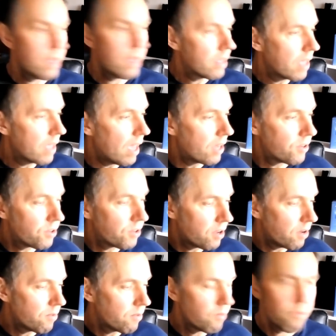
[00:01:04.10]
Yeah, and
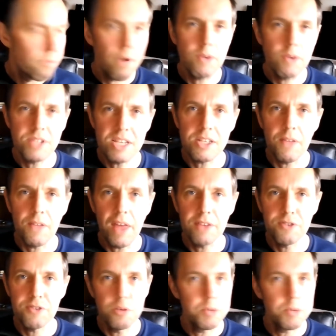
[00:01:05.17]
Rosie is on that
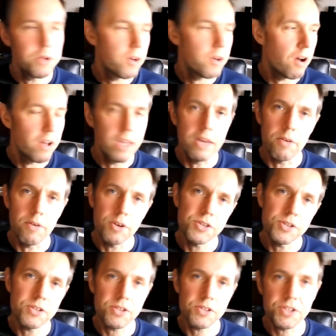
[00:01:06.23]
too, but you can't hear her. She
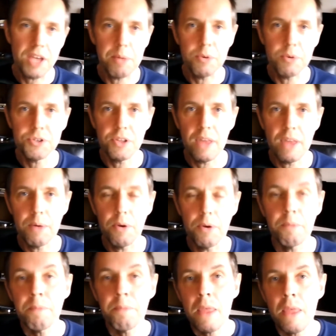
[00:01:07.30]
doesn't say much on that one.
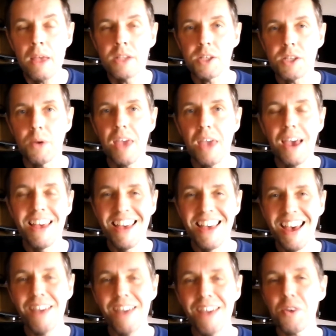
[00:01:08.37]
So yeah,
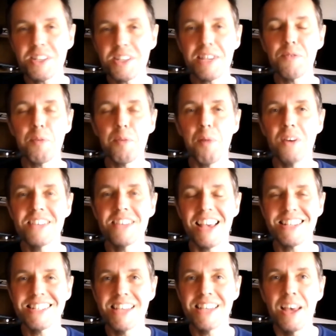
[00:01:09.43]
we've got several
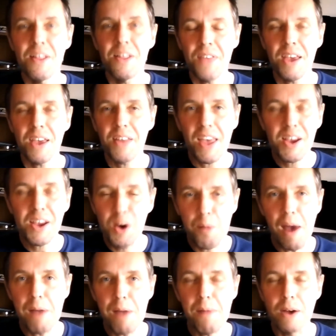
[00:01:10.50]
podcasts. They come
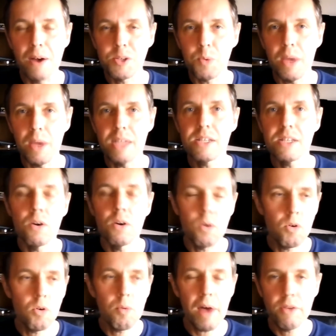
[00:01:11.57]
out most weeks,
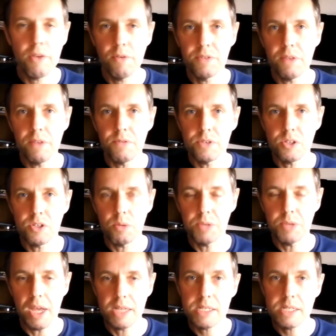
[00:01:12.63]
all manner of different
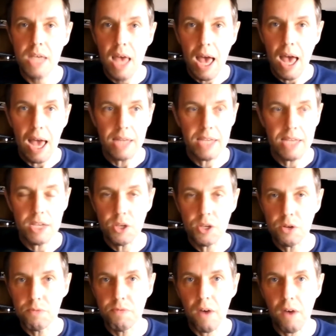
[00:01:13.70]
subjects. And yeah, you
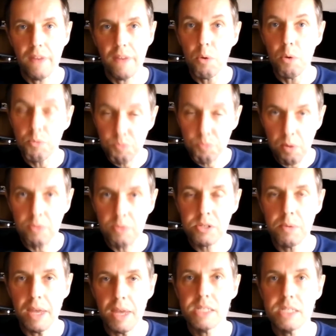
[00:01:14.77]
can find that. We'll put
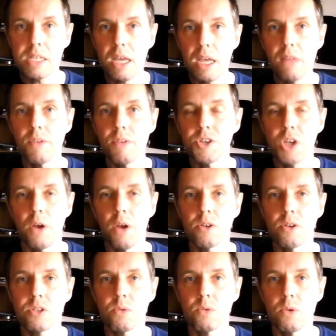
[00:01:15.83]
some links in the show
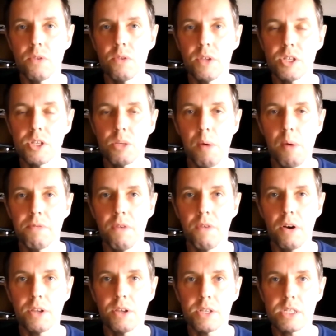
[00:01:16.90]
notes to all of this. You'll be able to
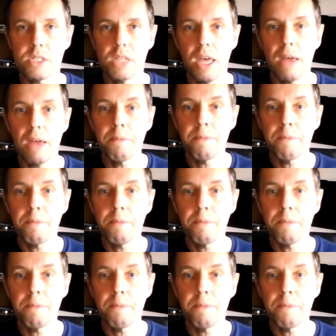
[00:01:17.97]
find us there.